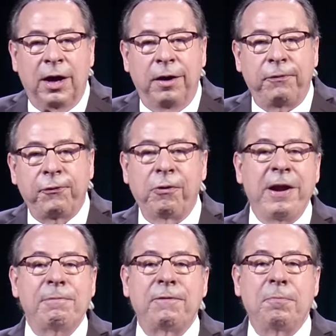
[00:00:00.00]

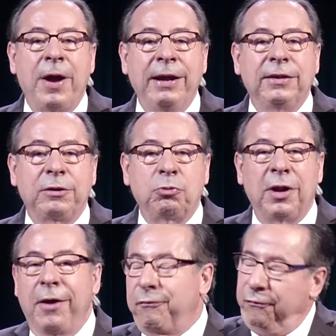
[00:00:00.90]
frame of mind that will
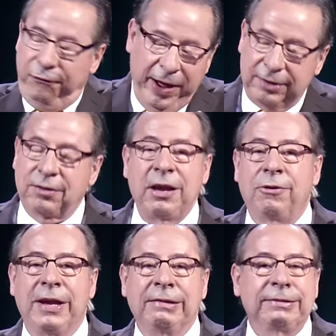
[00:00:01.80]
affect their
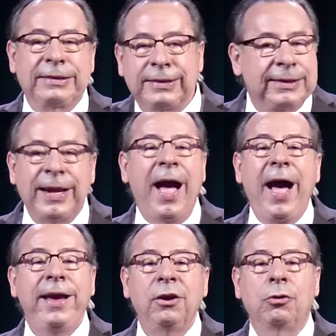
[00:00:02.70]

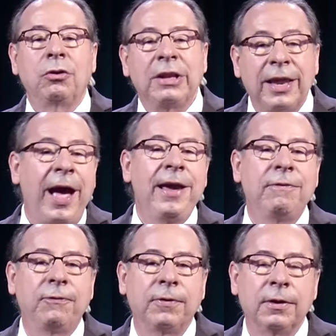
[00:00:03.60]
entire life.